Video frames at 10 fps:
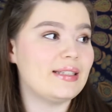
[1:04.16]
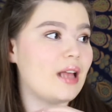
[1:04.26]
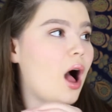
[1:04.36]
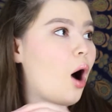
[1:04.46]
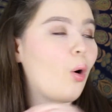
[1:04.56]

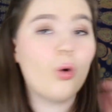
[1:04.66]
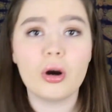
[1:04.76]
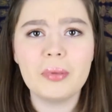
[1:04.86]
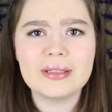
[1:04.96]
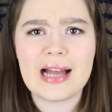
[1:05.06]
is a
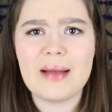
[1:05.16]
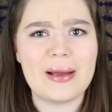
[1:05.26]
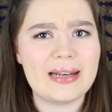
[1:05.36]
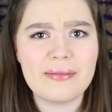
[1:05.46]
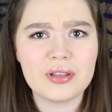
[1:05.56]
horrible time.
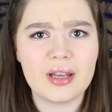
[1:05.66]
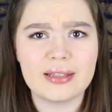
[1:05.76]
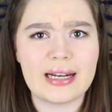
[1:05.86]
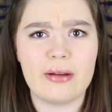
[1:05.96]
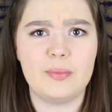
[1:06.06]
I never
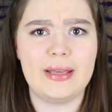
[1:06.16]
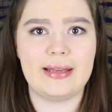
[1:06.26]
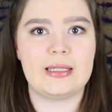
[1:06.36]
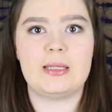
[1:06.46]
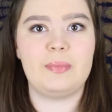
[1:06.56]
thought that I would be
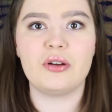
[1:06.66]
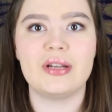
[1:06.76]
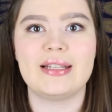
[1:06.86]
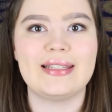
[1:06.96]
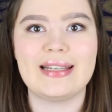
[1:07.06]

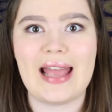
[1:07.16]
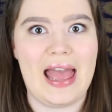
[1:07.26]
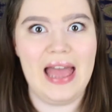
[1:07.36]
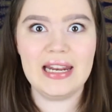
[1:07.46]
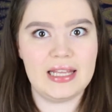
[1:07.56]
experiencing
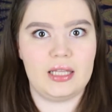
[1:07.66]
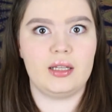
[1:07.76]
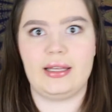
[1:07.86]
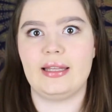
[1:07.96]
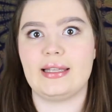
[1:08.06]
anything
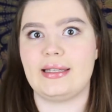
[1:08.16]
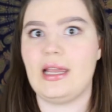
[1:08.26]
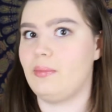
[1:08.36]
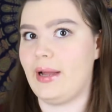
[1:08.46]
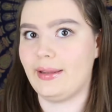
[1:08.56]
like this
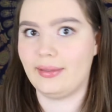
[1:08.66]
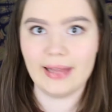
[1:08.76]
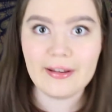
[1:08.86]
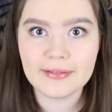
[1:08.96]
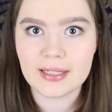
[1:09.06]
in my
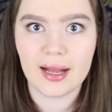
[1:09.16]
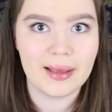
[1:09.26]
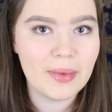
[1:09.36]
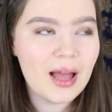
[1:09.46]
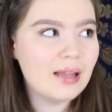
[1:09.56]

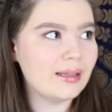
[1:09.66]
lifetime.